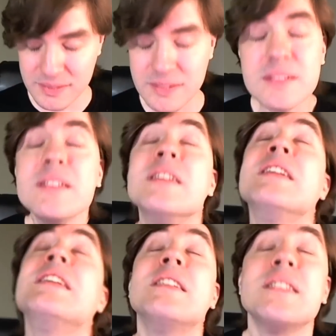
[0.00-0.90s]

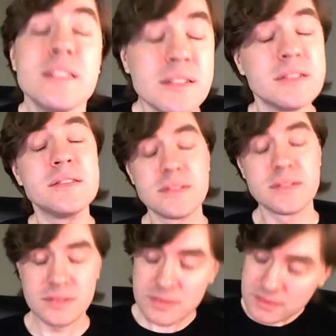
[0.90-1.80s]
BBDB integrates
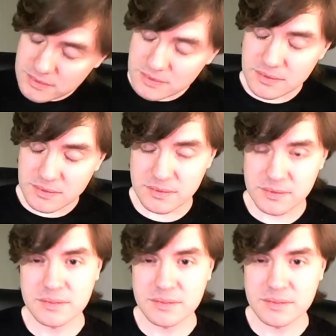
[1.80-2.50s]
with Gnus, right?